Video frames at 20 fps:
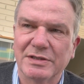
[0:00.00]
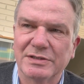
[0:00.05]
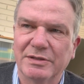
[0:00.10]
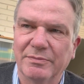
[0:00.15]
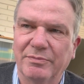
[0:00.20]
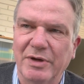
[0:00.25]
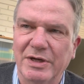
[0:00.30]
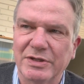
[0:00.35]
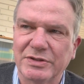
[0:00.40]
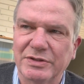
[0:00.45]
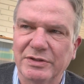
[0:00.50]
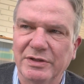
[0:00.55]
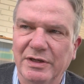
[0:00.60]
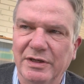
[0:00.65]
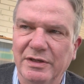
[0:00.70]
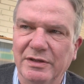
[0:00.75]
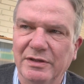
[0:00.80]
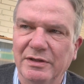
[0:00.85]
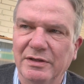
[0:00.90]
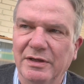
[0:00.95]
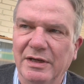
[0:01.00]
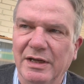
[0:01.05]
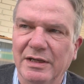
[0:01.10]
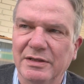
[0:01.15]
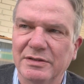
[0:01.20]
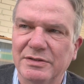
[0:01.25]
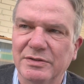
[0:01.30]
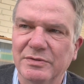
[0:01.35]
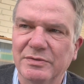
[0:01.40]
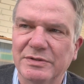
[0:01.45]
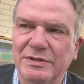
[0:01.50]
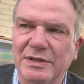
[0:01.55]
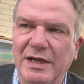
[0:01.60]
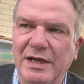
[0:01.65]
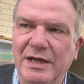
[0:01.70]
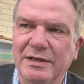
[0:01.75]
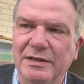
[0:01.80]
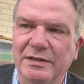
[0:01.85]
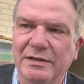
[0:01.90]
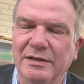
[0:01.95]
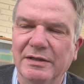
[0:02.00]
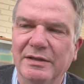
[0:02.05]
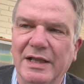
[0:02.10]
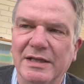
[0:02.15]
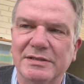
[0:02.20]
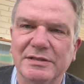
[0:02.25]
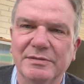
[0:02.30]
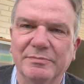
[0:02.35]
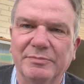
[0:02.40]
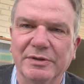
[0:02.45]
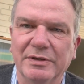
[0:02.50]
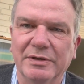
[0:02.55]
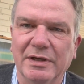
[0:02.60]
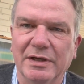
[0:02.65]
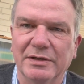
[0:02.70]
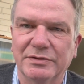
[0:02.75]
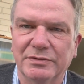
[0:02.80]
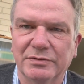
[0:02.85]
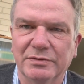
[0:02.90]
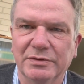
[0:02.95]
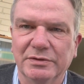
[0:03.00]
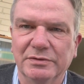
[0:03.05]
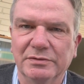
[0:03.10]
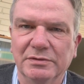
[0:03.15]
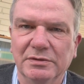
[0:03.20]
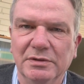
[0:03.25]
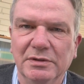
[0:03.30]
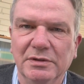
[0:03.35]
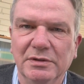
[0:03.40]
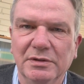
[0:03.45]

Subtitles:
depression and suicide, and that's simply not true.